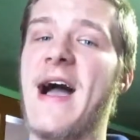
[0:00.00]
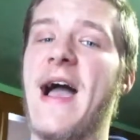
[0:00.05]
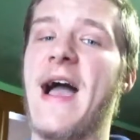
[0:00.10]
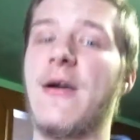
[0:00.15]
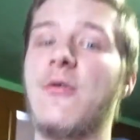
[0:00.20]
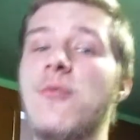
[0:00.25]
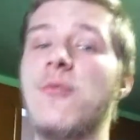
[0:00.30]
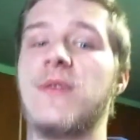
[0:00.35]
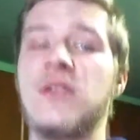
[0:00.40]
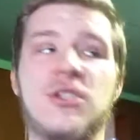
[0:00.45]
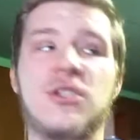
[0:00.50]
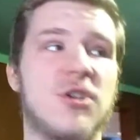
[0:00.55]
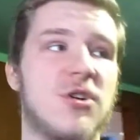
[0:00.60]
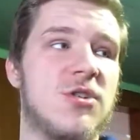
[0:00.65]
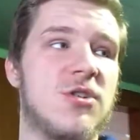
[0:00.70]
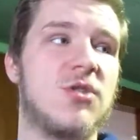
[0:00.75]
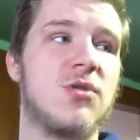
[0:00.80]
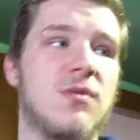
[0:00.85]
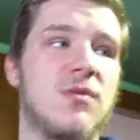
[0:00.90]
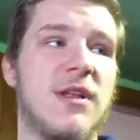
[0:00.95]
I will be sure
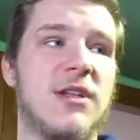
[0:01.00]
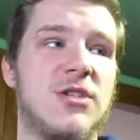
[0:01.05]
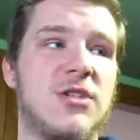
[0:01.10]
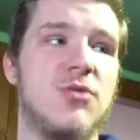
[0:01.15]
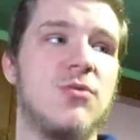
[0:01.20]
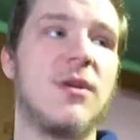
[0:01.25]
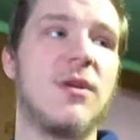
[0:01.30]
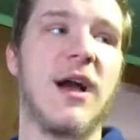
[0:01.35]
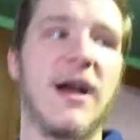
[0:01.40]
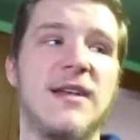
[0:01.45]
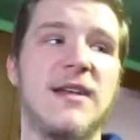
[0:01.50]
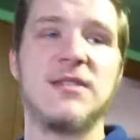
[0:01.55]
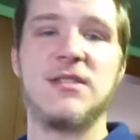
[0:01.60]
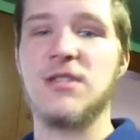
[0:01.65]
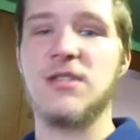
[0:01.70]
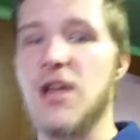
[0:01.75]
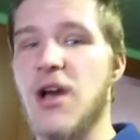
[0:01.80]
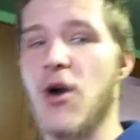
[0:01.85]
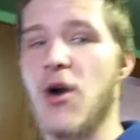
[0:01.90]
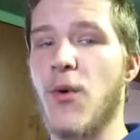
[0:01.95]
to let you guys
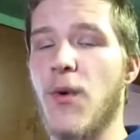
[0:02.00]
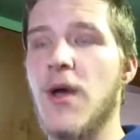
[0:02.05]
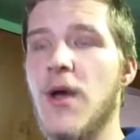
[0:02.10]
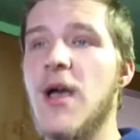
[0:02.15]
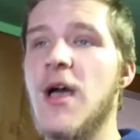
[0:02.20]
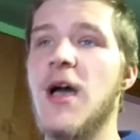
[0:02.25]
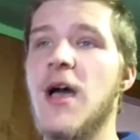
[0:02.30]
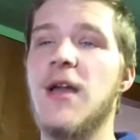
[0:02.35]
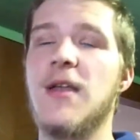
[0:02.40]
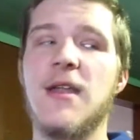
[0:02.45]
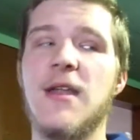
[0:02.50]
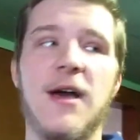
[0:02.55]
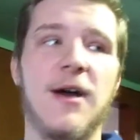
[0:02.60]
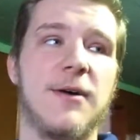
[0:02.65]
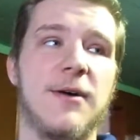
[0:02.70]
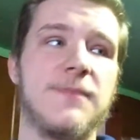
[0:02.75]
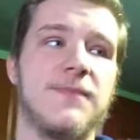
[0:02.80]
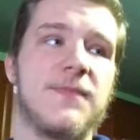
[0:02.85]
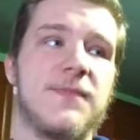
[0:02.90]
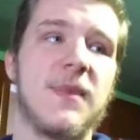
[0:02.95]
know. Yeah, he's now,
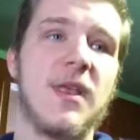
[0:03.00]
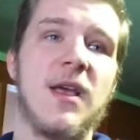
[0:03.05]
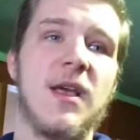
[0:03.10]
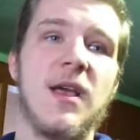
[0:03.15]
guy.